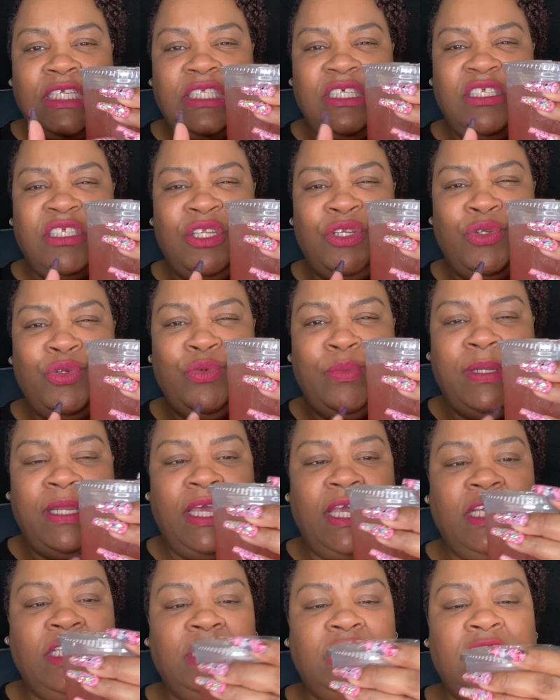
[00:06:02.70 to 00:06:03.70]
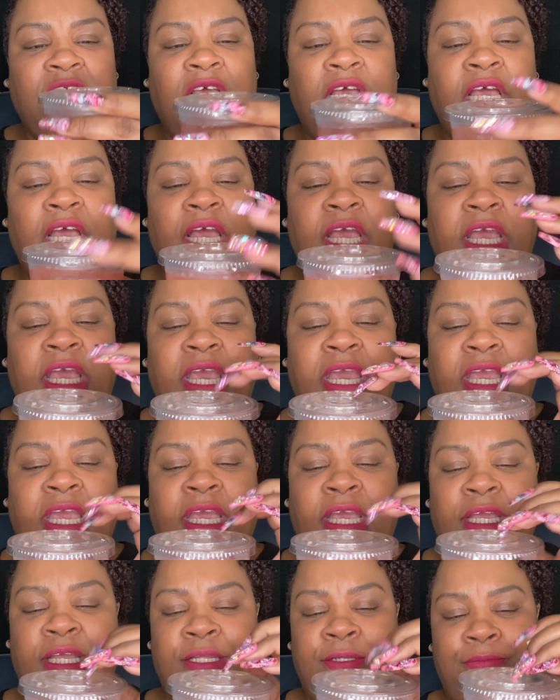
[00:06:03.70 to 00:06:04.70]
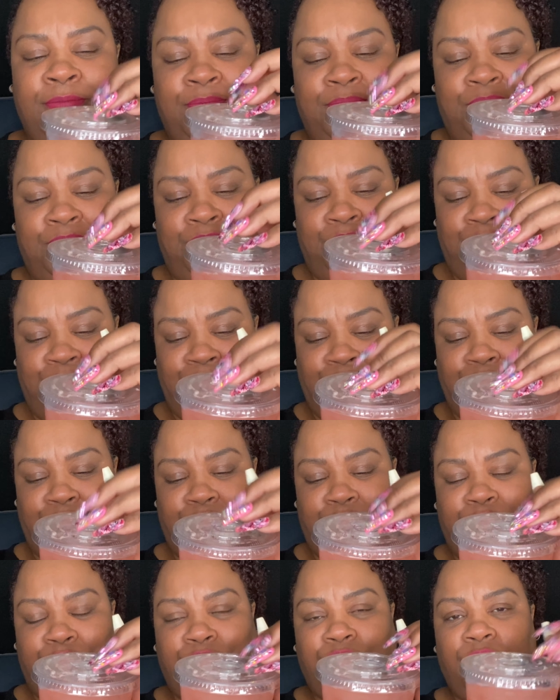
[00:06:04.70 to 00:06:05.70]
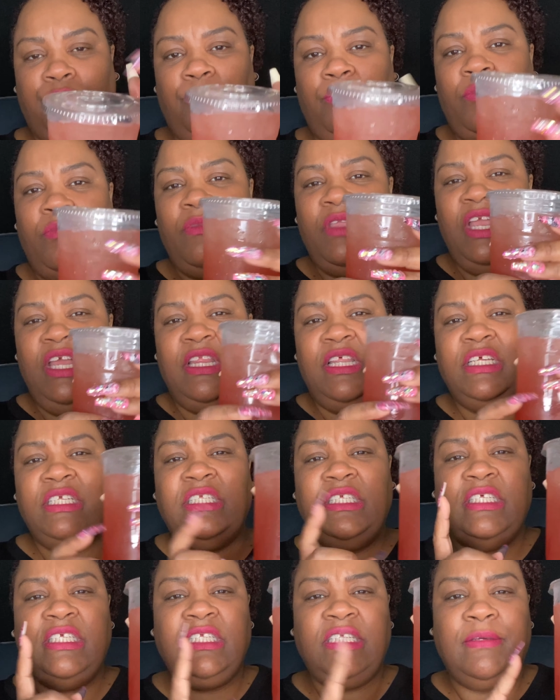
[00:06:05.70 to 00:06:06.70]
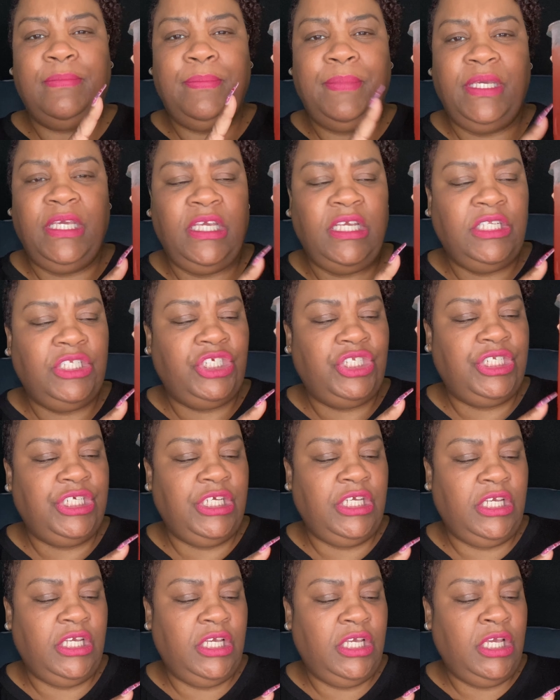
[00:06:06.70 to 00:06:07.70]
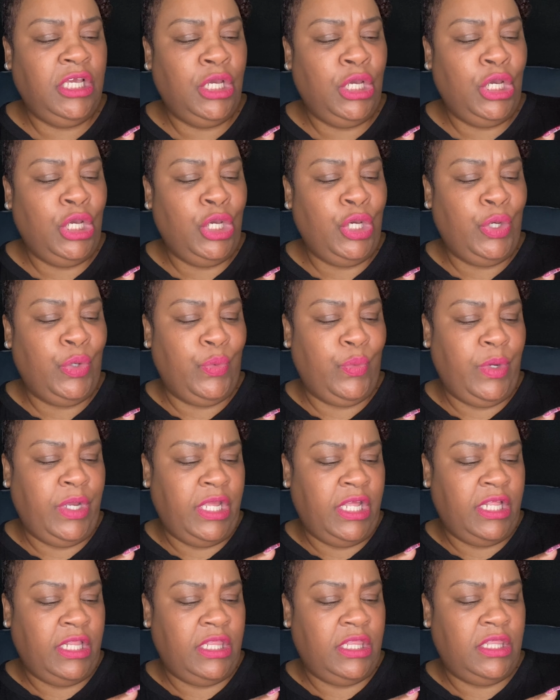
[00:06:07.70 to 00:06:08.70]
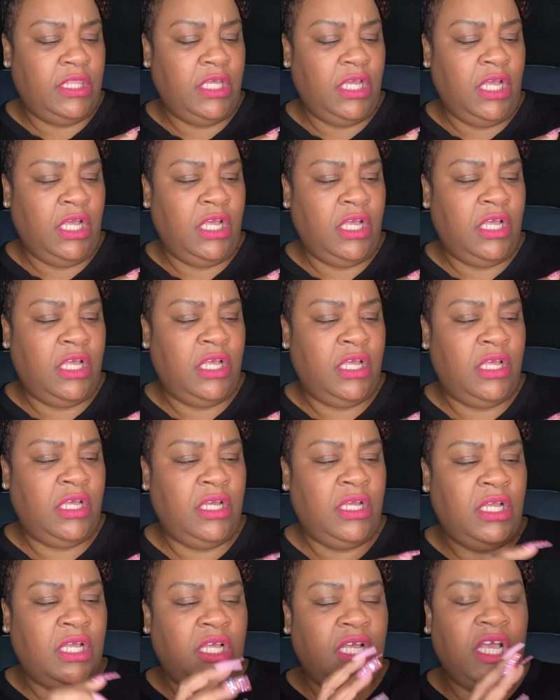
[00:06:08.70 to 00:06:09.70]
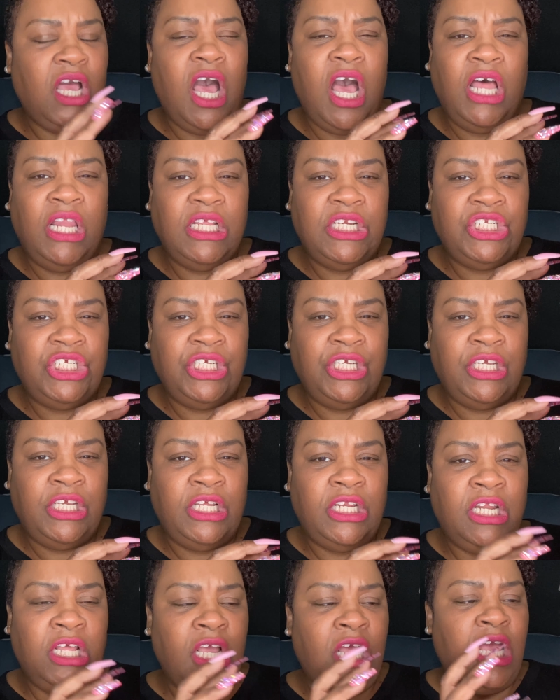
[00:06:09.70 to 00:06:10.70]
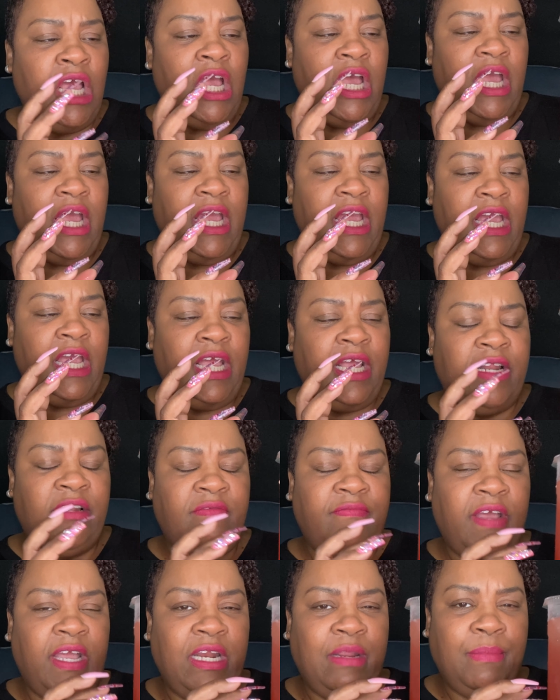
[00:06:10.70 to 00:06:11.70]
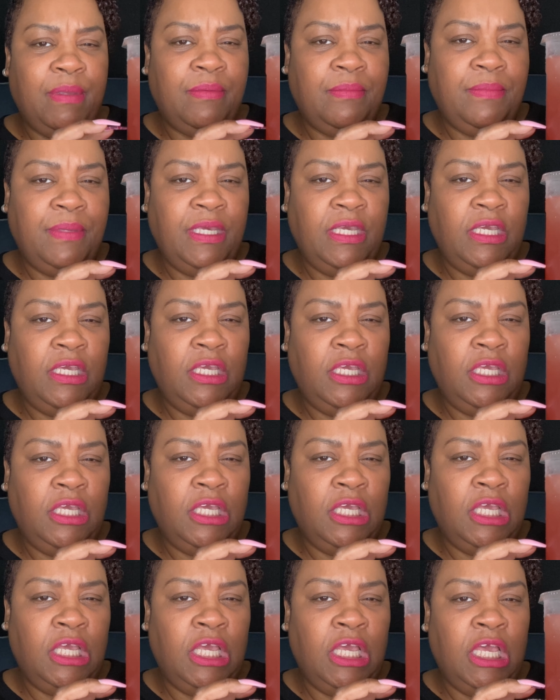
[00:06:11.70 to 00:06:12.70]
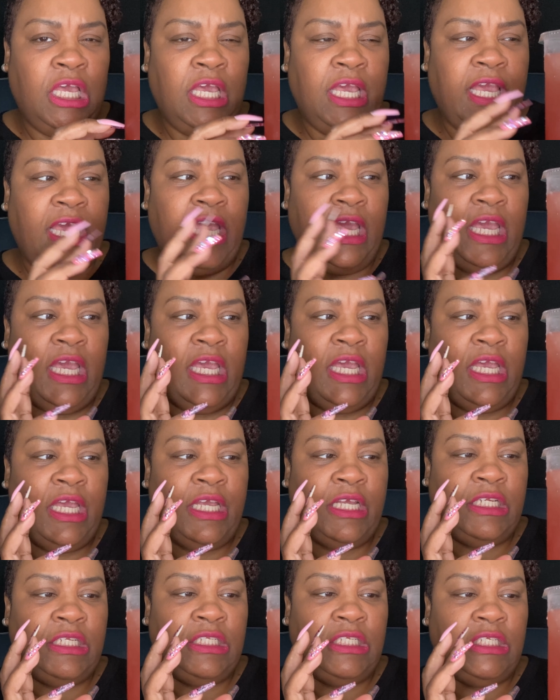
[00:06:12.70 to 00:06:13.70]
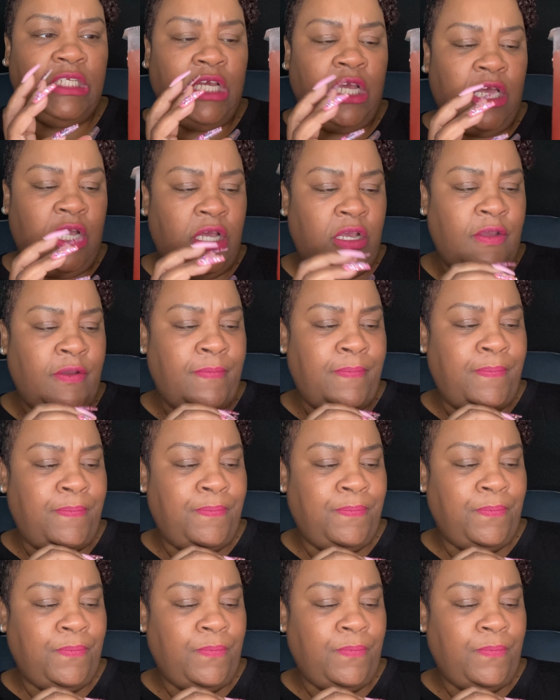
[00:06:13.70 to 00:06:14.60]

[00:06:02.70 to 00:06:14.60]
It's a new place. And this is a peach tea with uh, collagen and vitamin B and um,